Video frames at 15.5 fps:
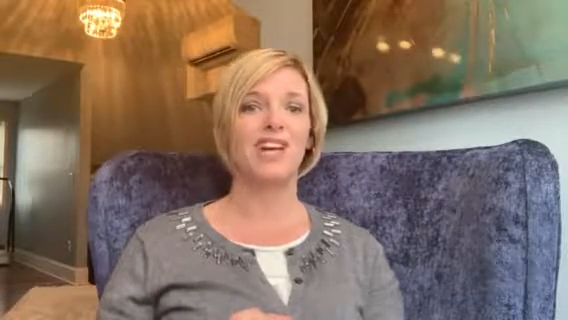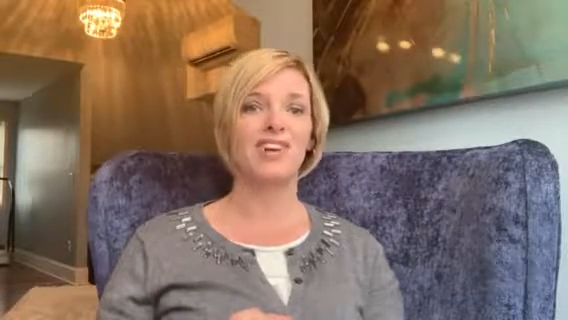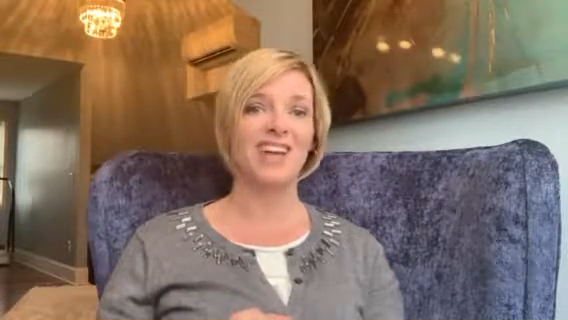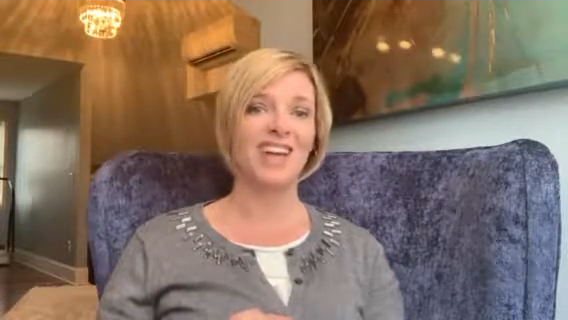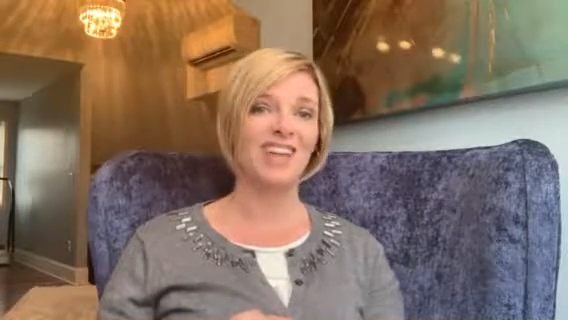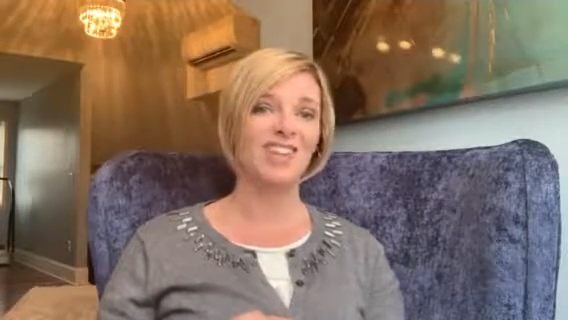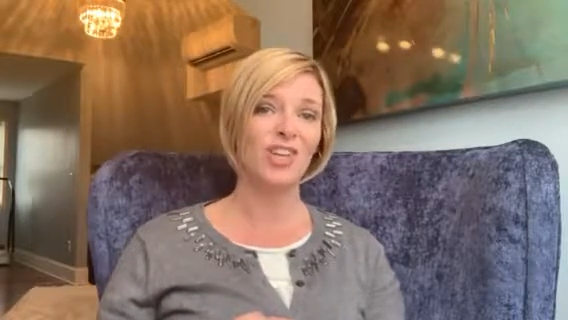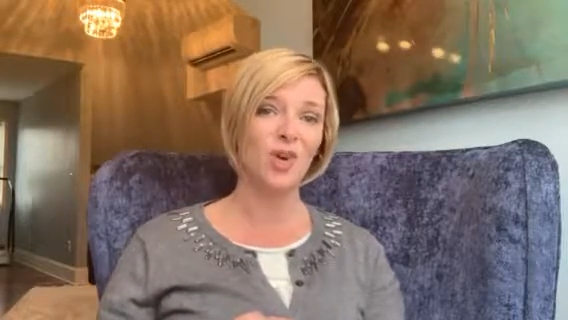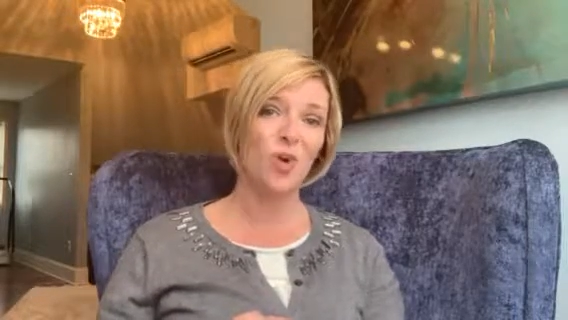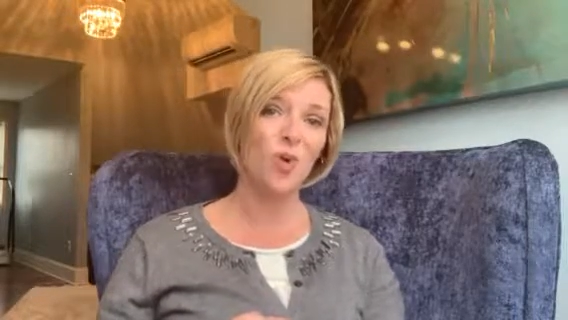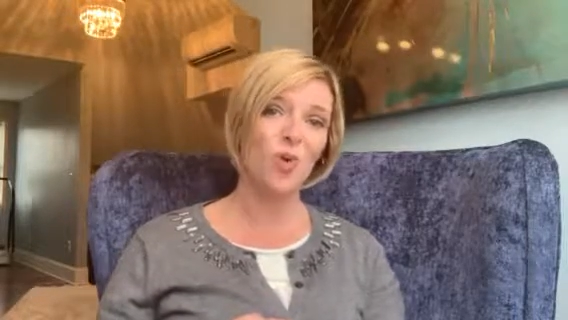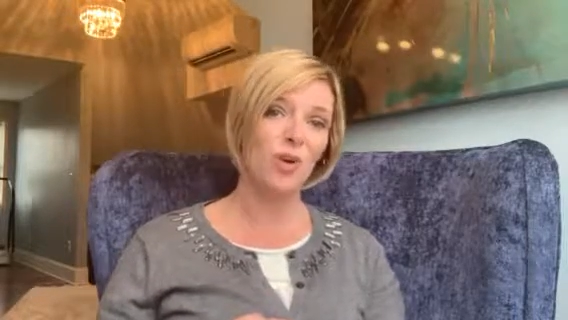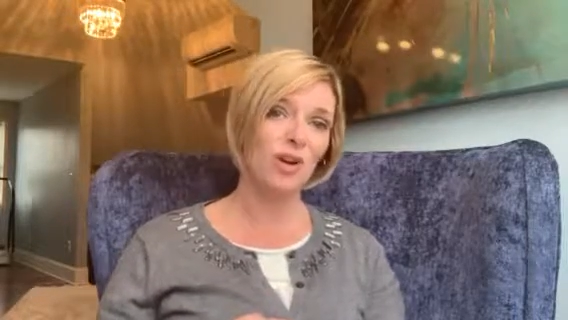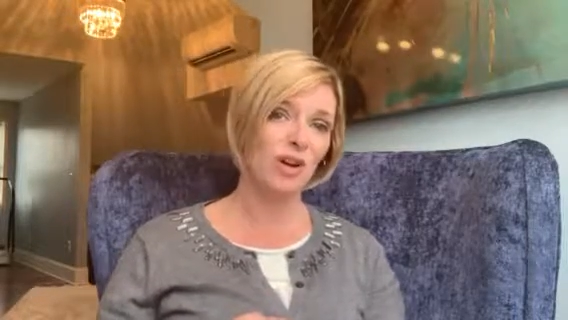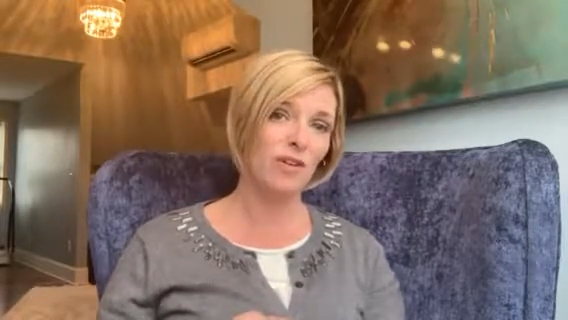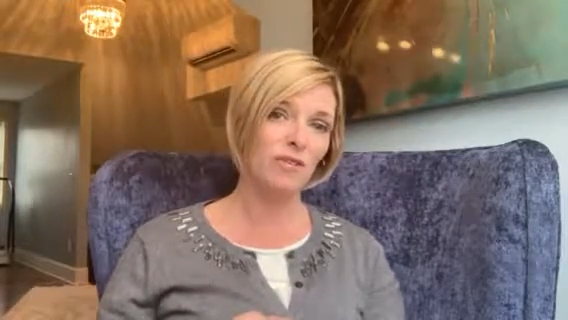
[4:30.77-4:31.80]
are at the
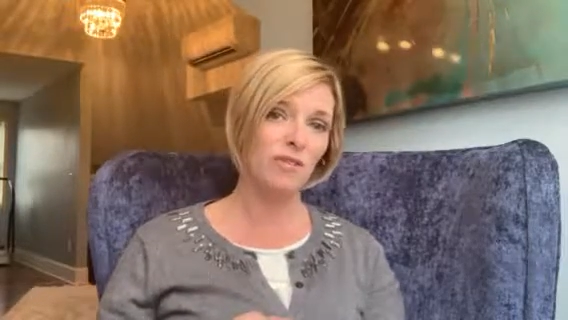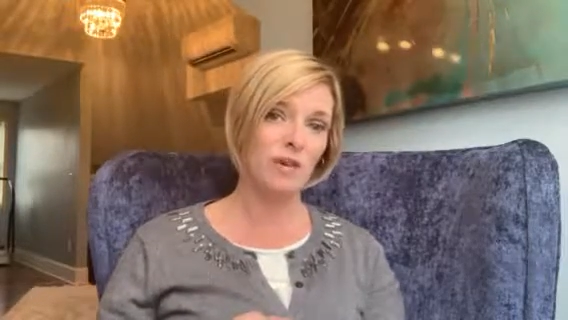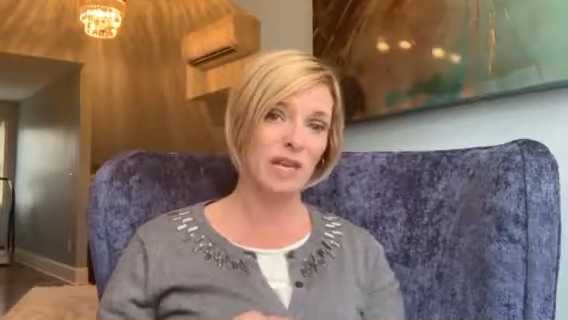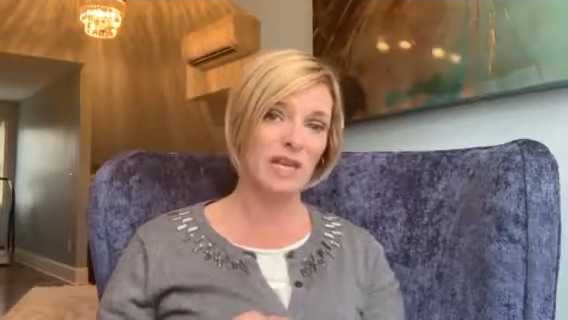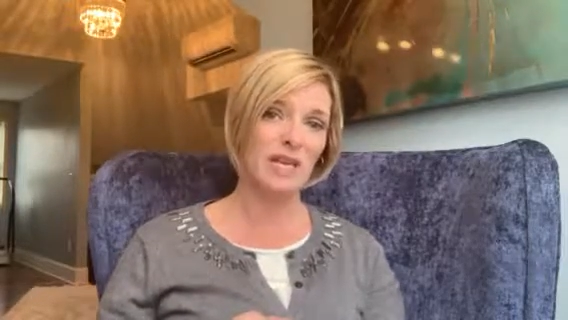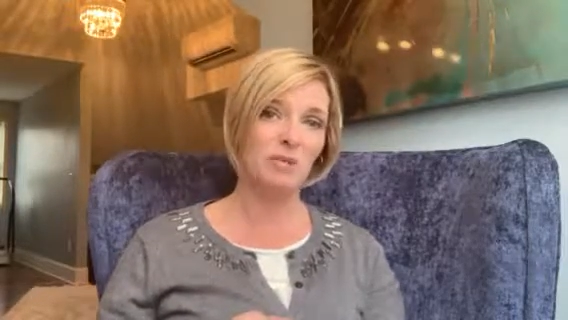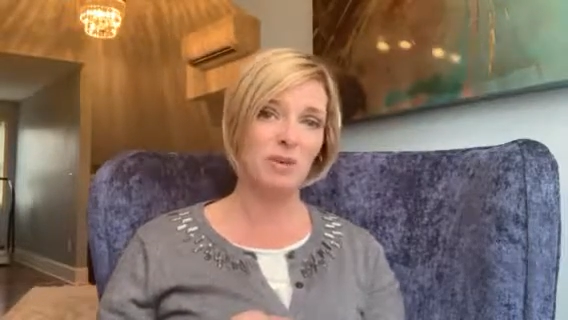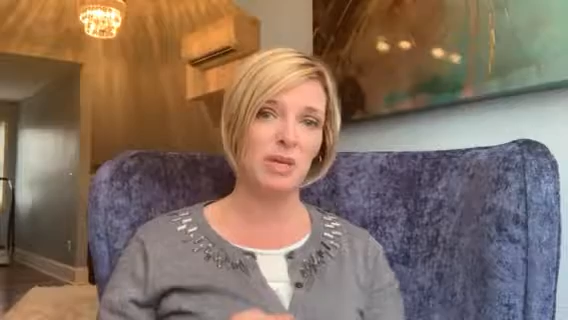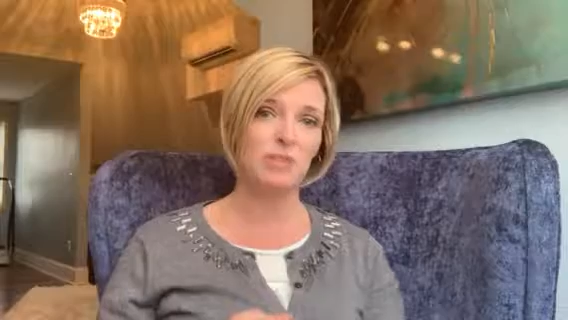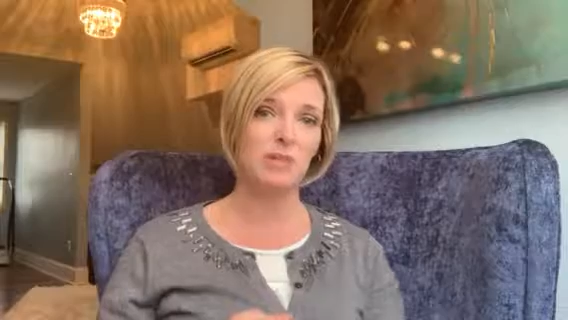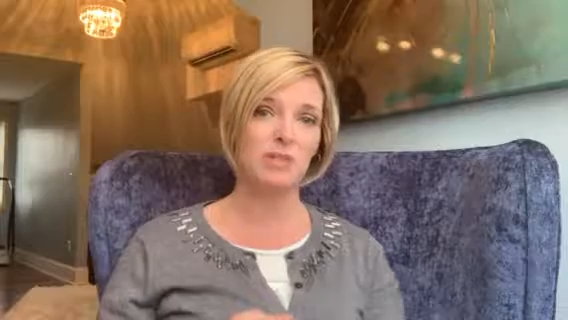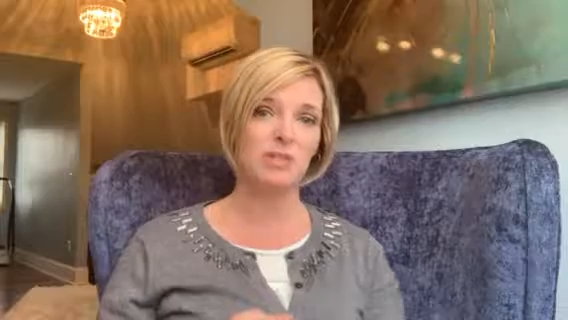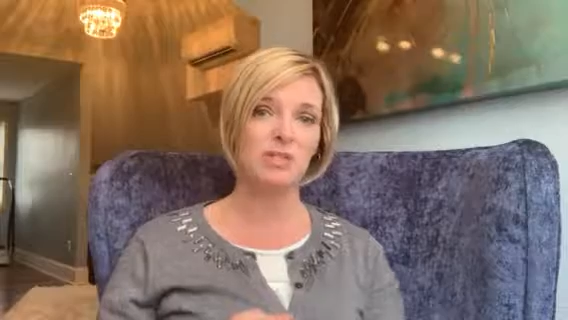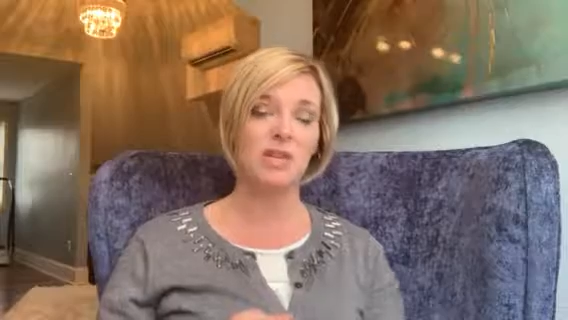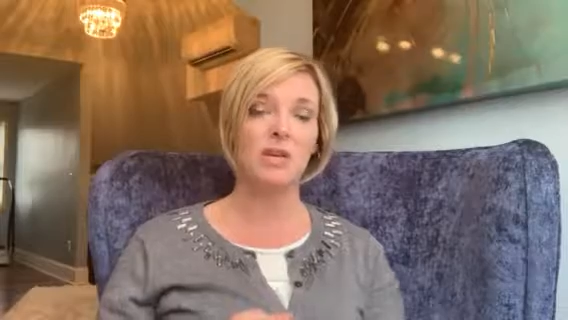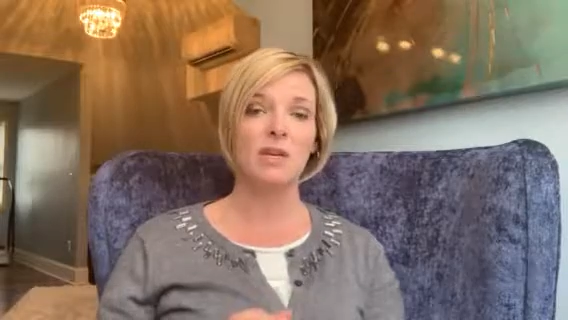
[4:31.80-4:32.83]
core of many
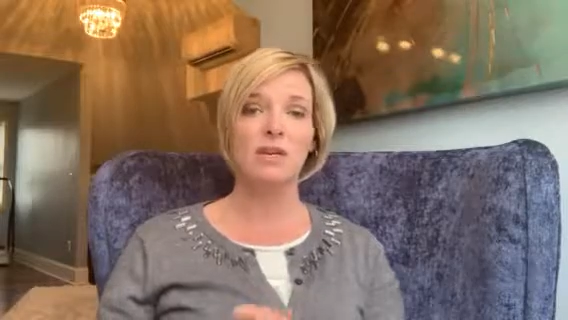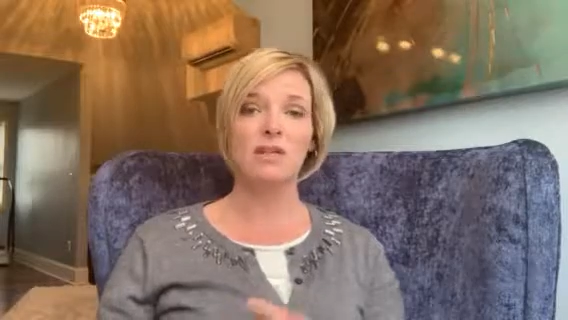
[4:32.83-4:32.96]
people's